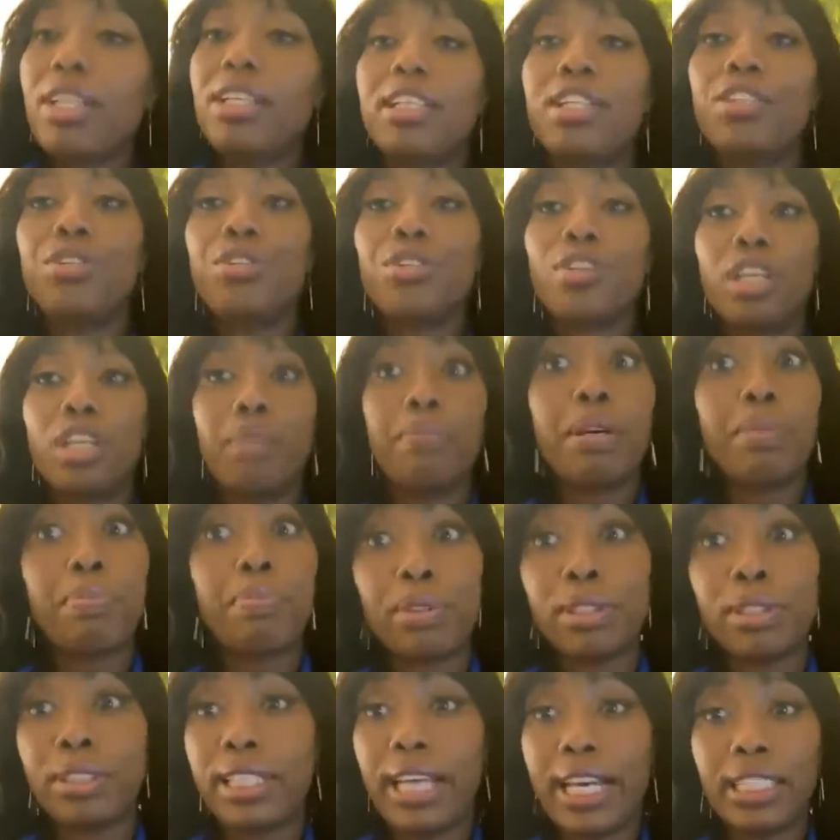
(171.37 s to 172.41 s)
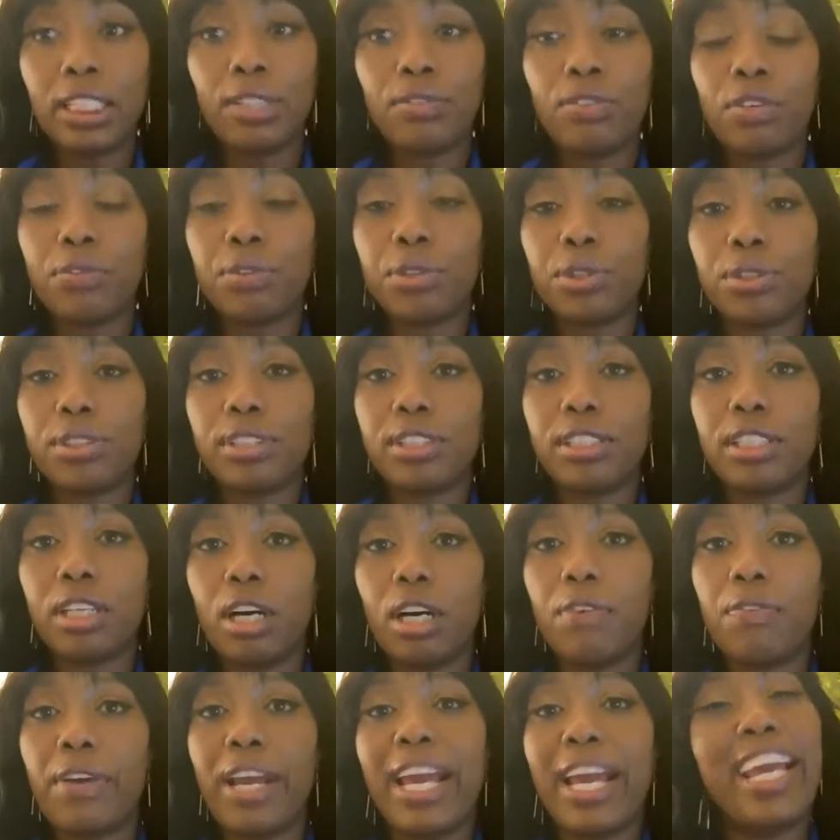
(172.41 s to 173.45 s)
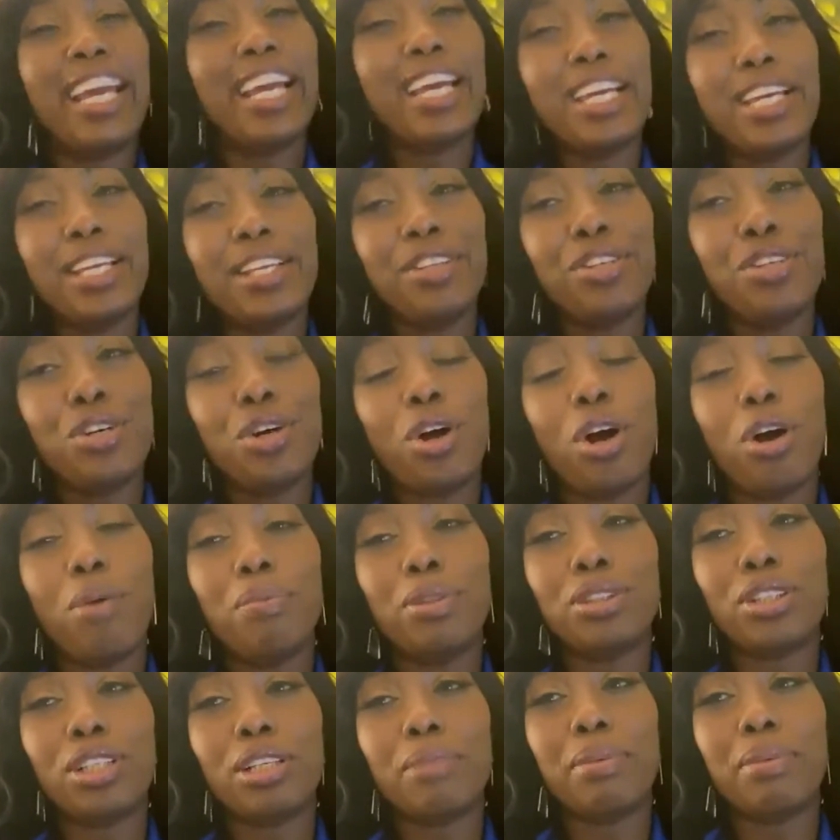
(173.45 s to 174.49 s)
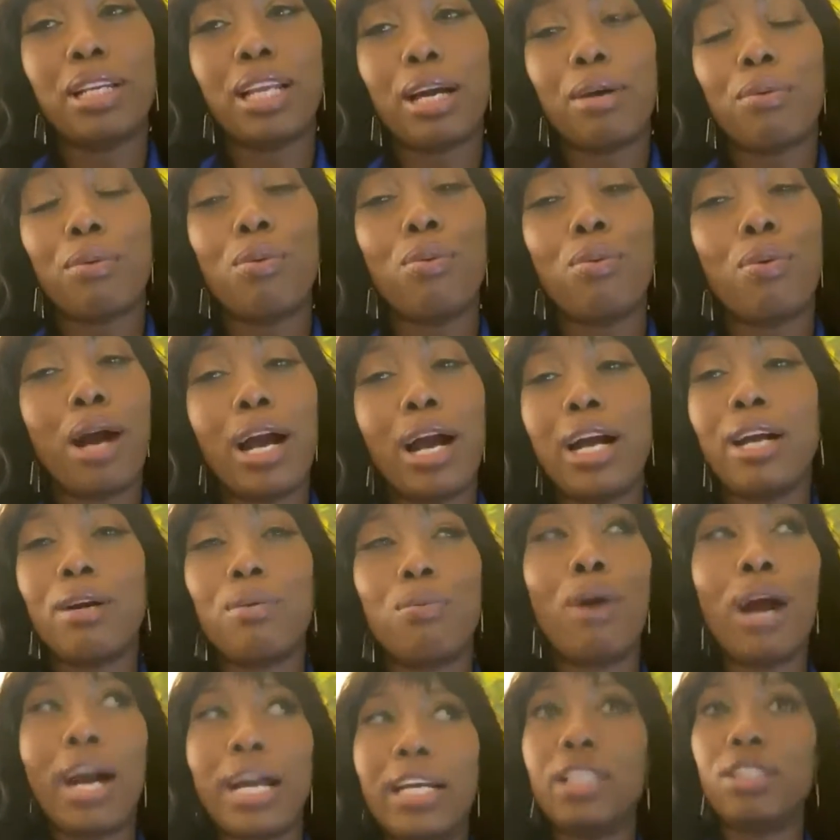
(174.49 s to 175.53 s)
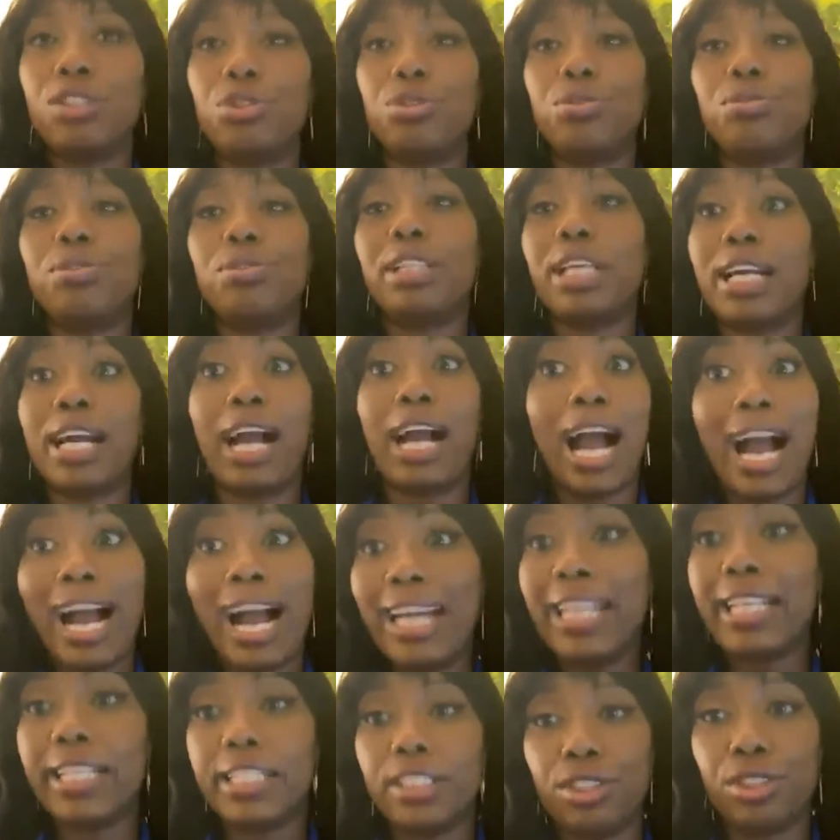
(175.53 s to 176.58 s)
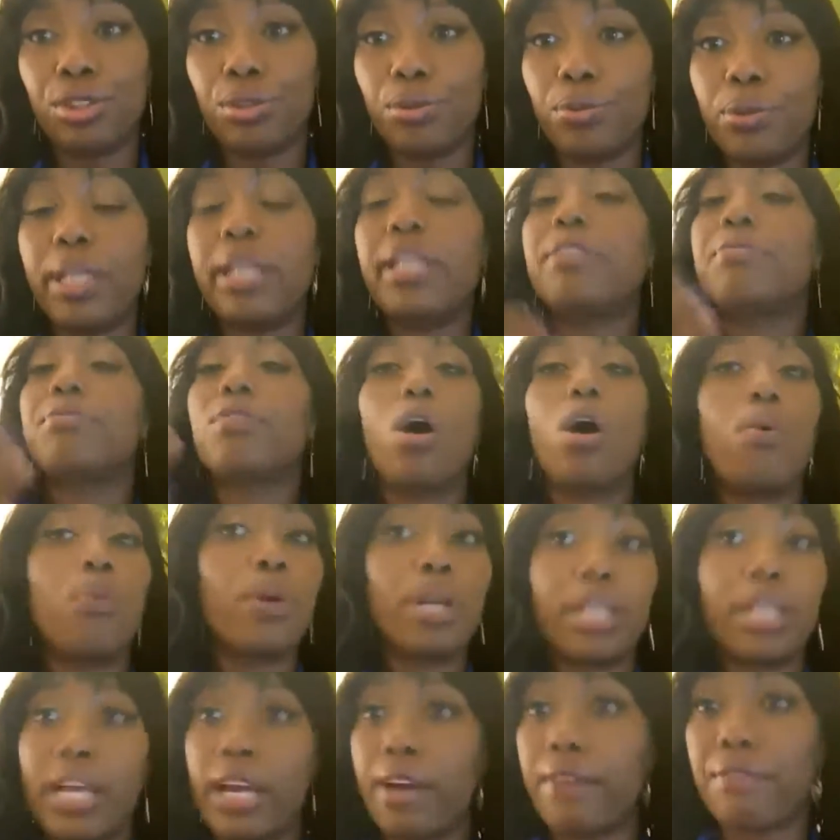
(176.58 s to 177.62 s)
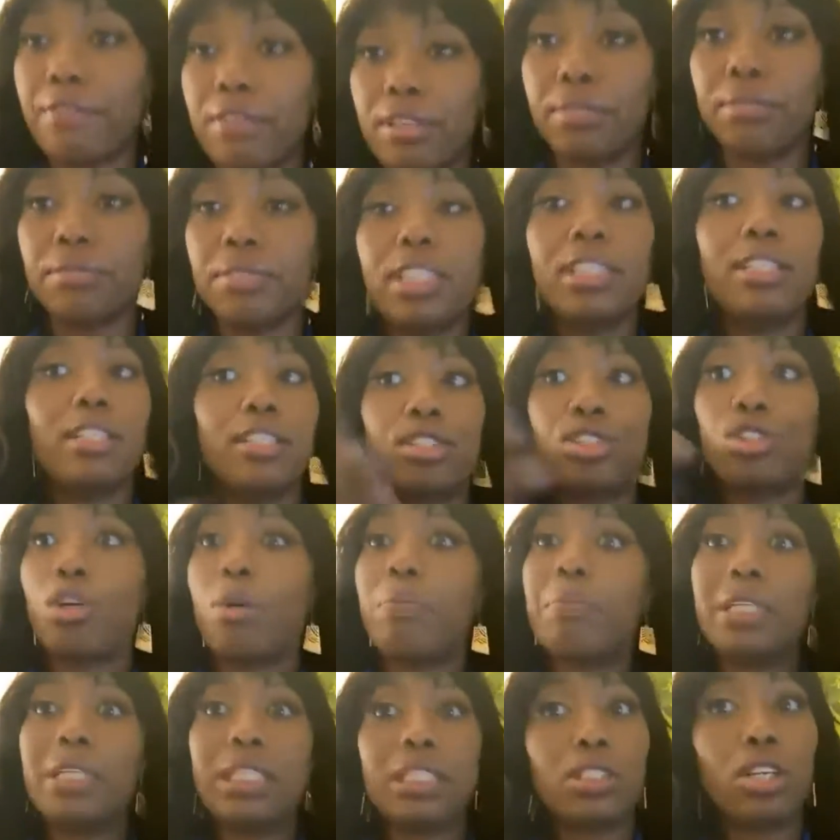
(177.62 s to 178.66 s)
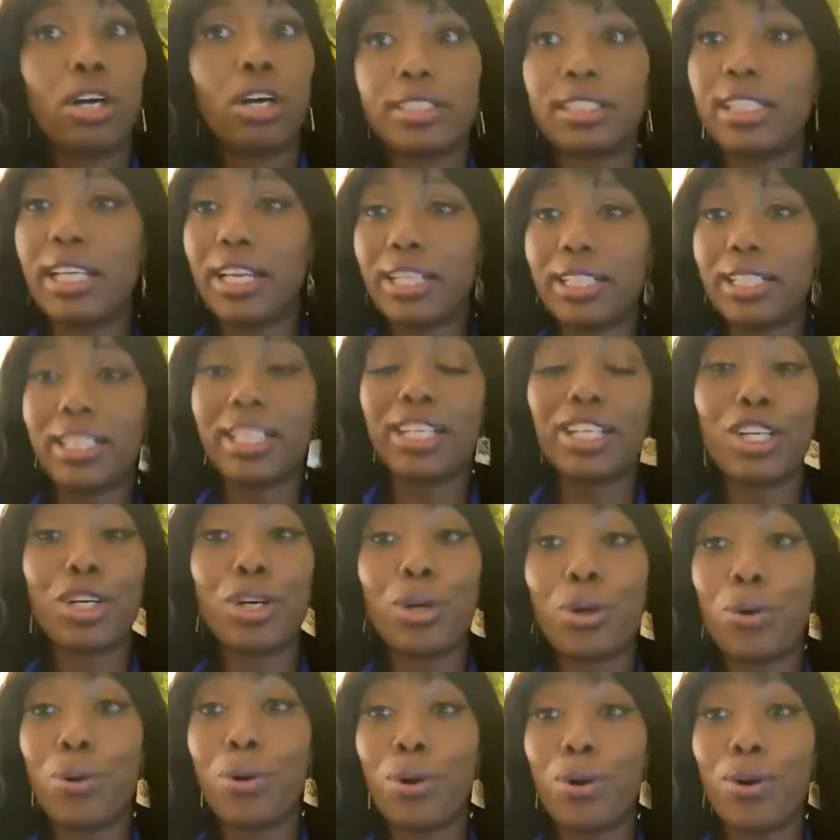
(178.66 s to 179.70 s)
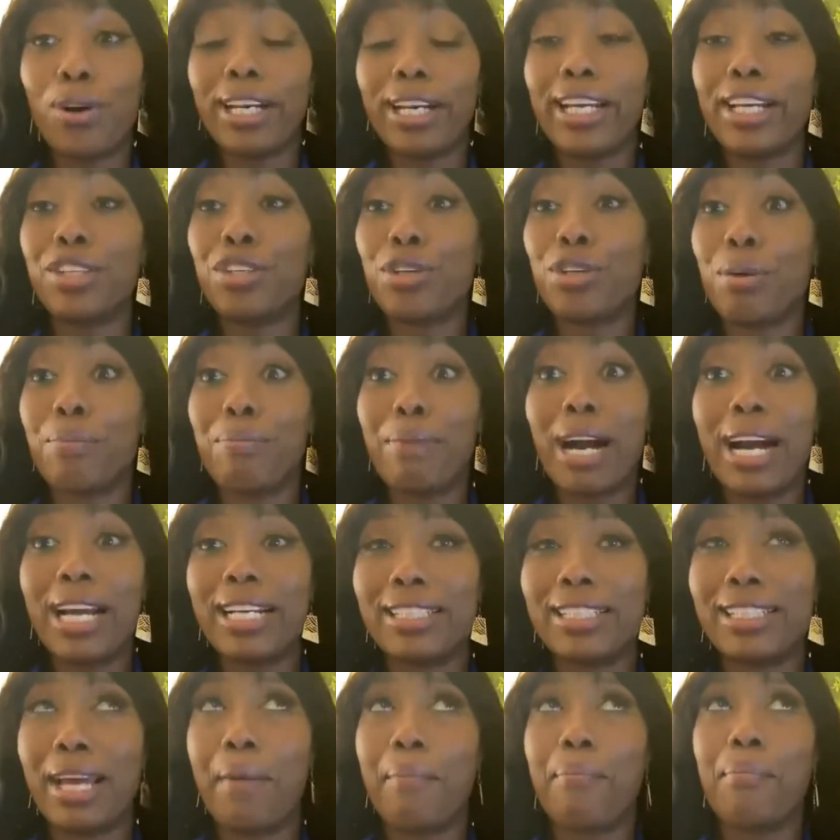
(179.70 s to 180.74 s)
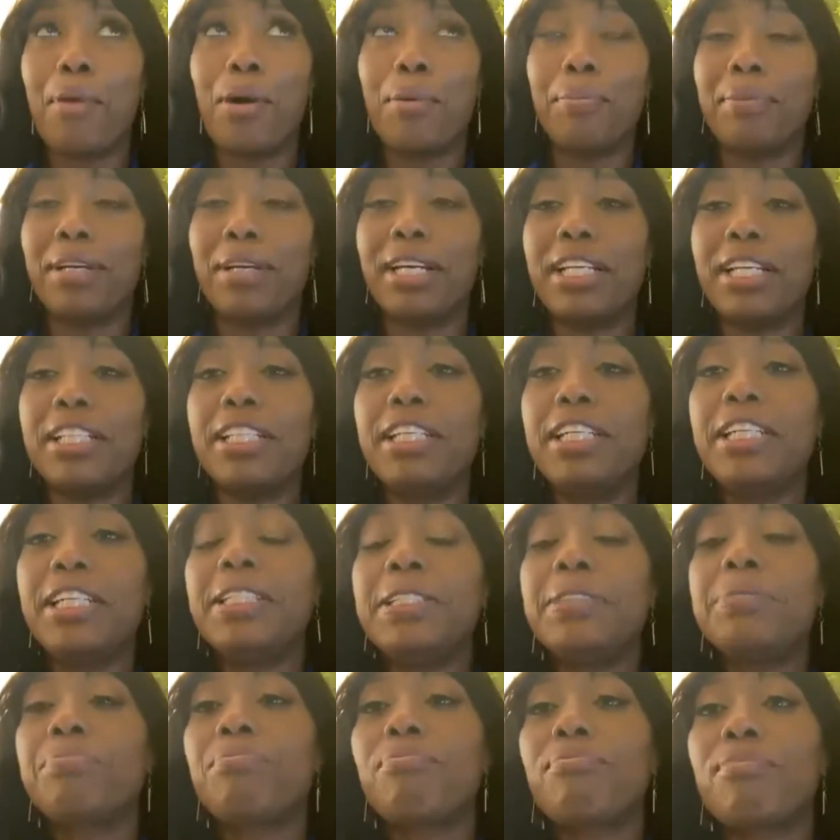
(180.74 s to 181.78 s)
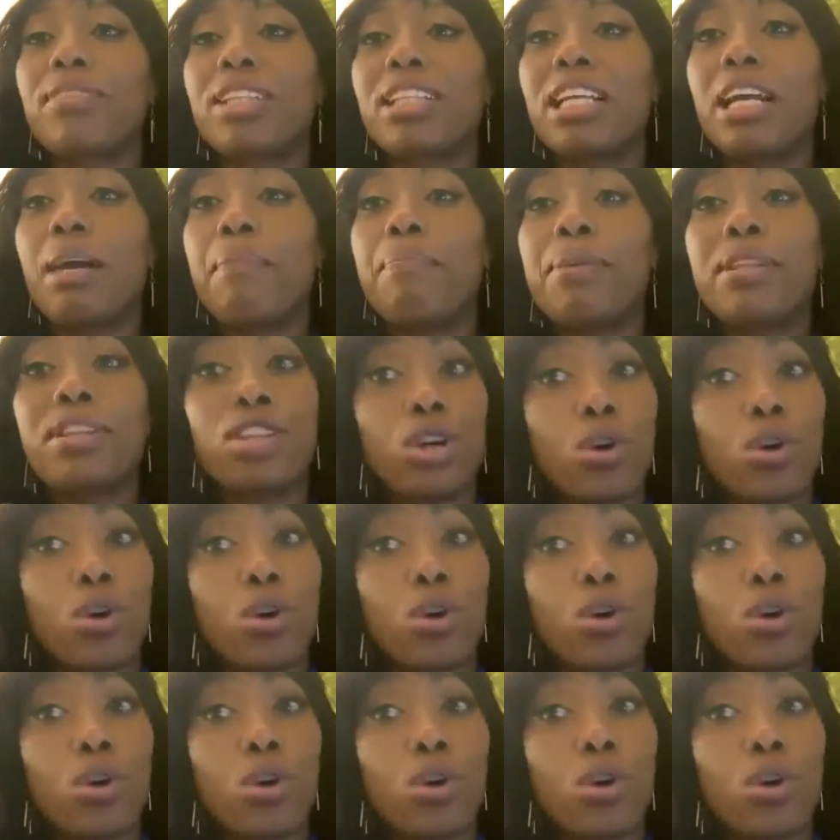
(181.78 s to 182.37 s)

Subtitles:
then you're going to be protective of yourself, and you're almost going to be like, well, why did you think I didn't do it, or whatever? There's so many thoughts that can go on in your mind at that moment. But